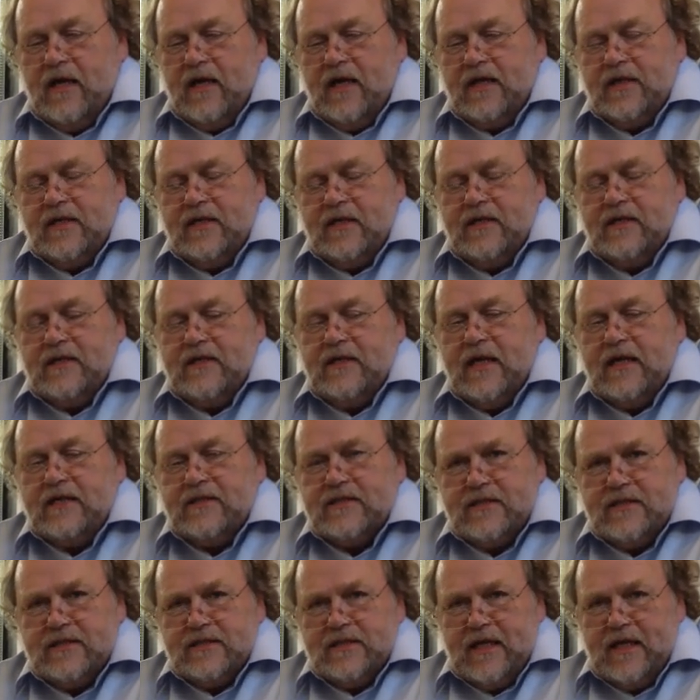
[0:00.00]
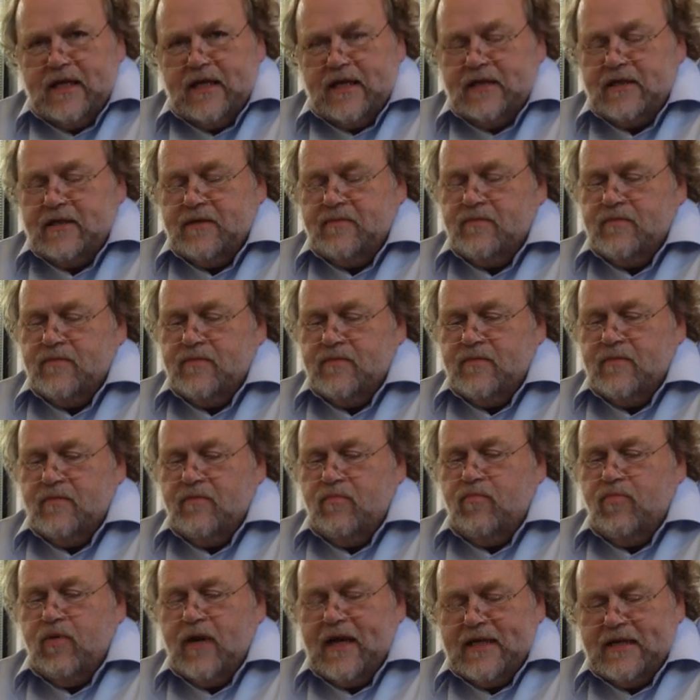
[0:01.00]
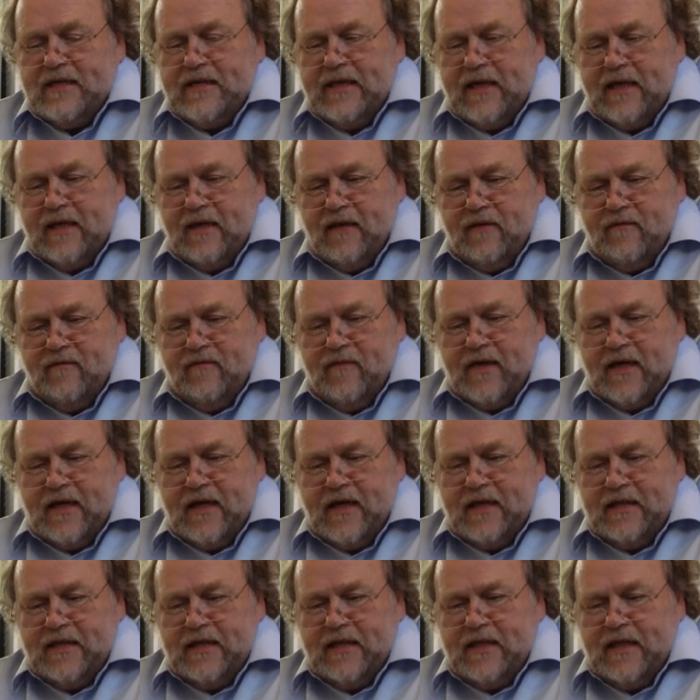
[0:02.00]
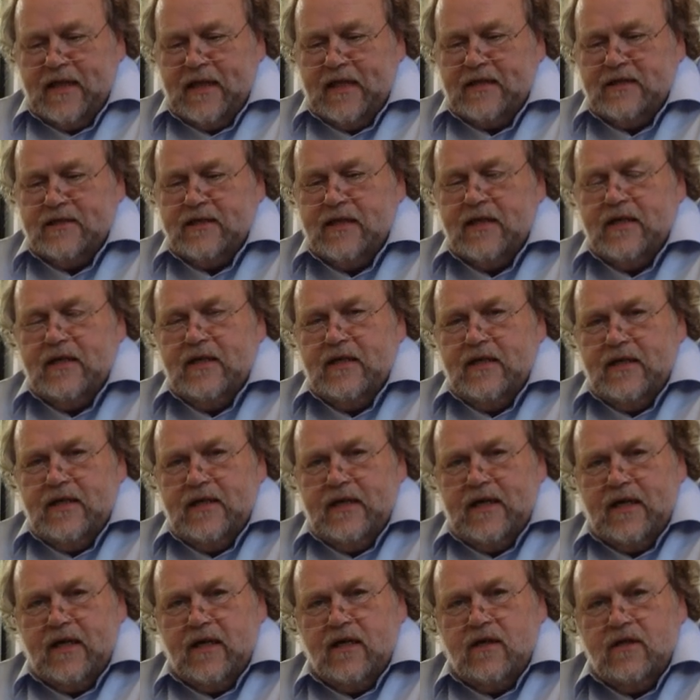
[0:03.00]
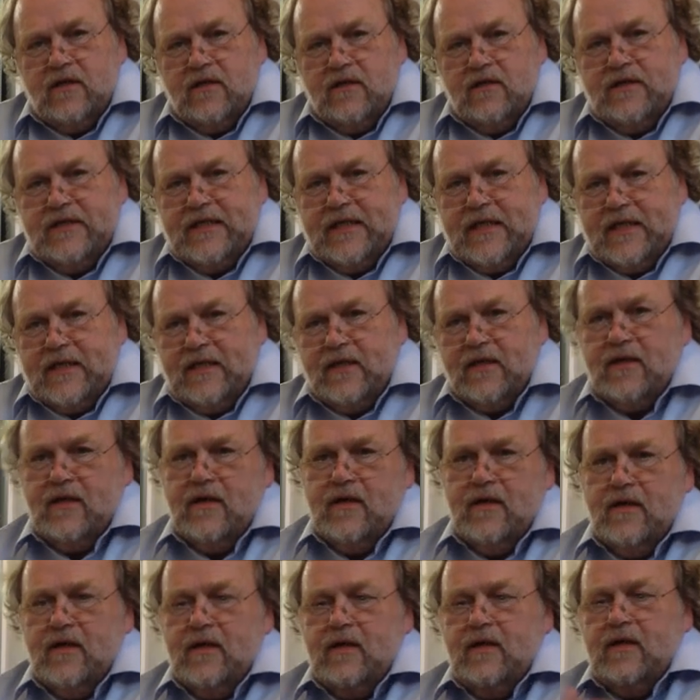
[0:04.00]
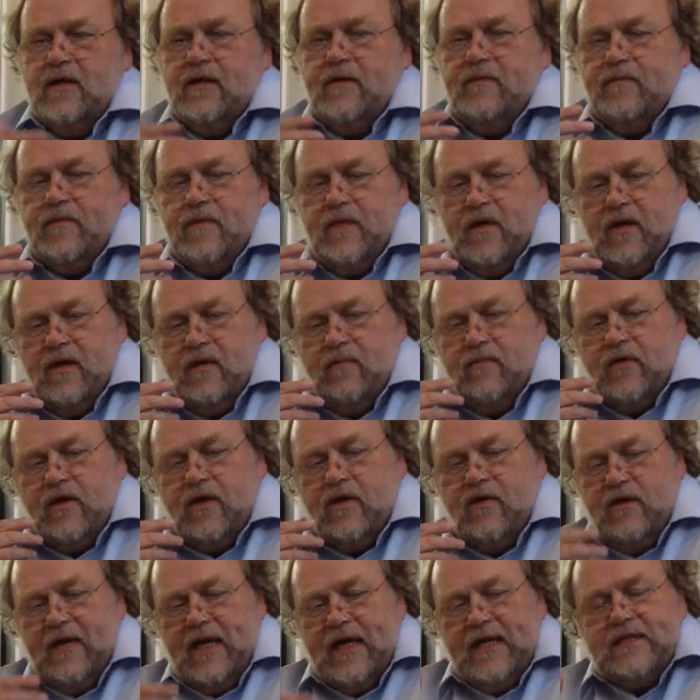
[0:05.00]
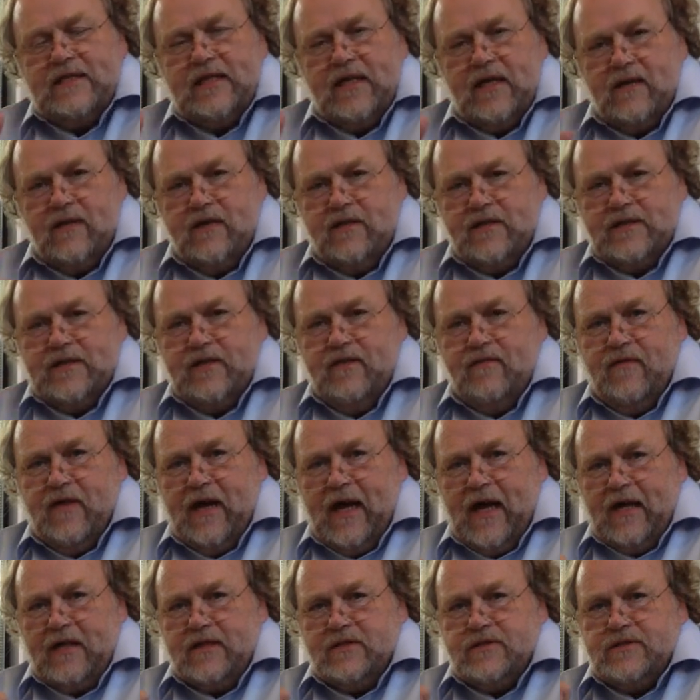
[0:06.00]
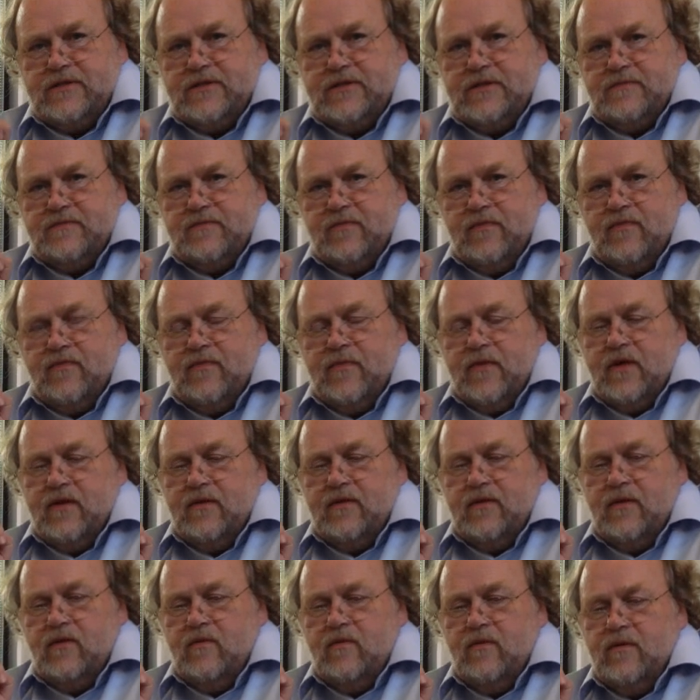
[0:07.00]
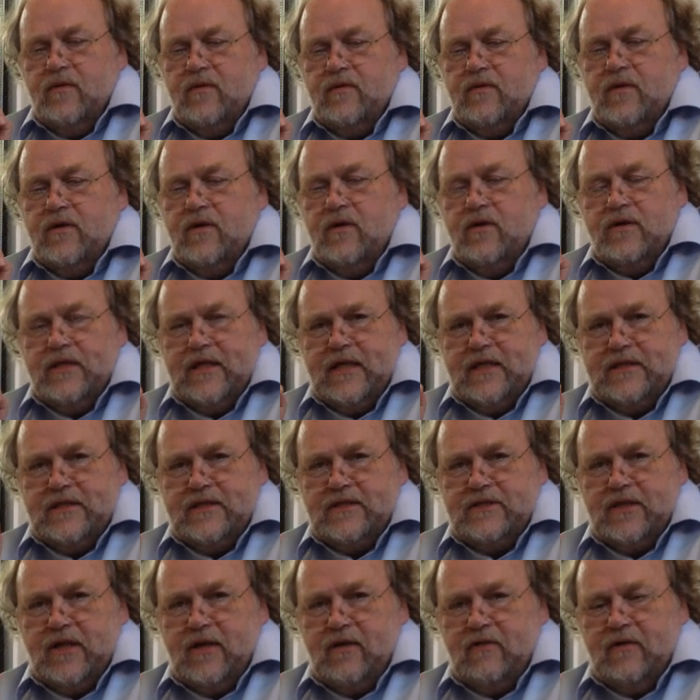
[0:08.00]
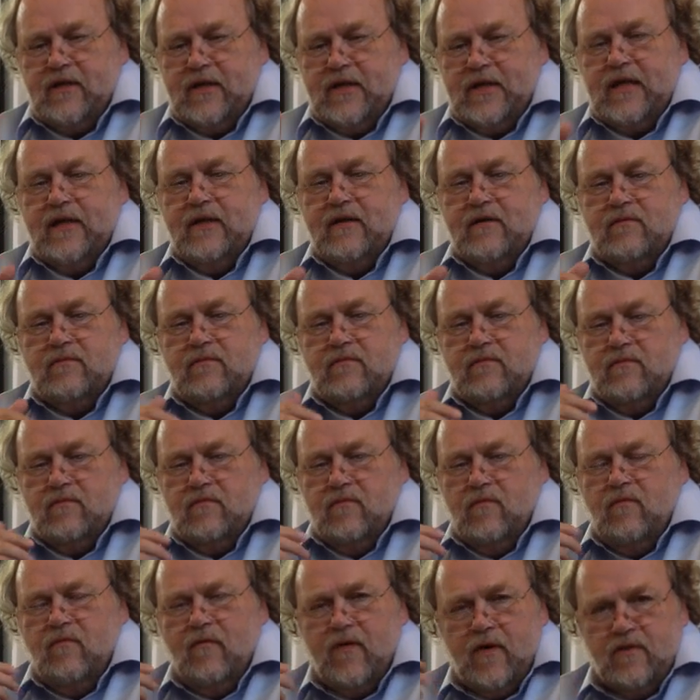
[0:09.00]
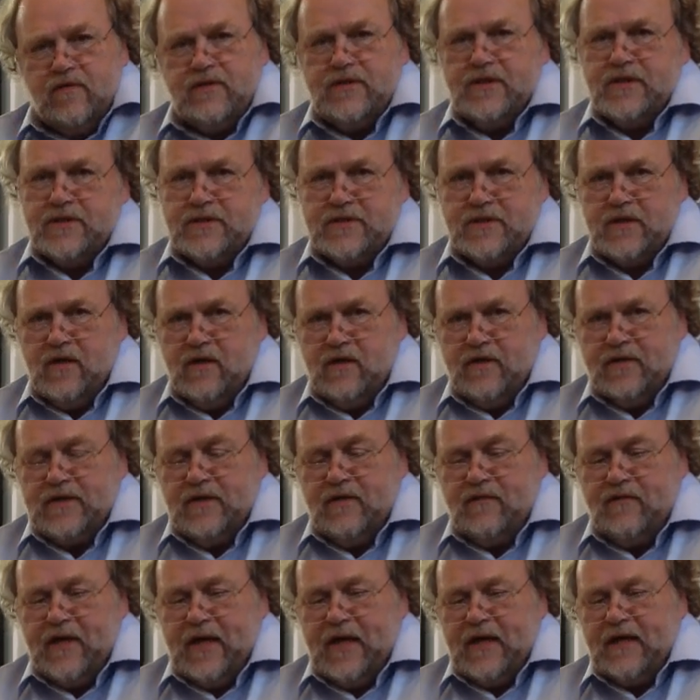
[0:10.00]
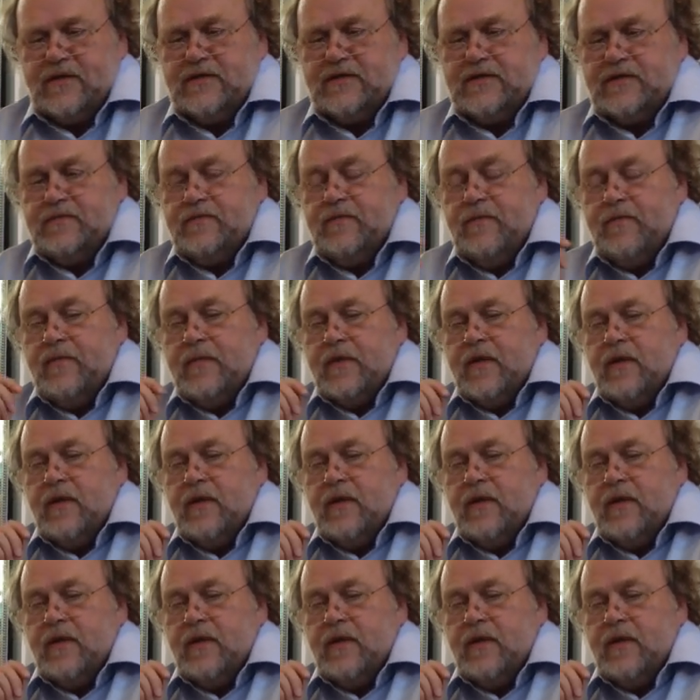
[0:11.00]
As I said, branding of the candidate included creating artefacts that were not necessarily voters' artefacts.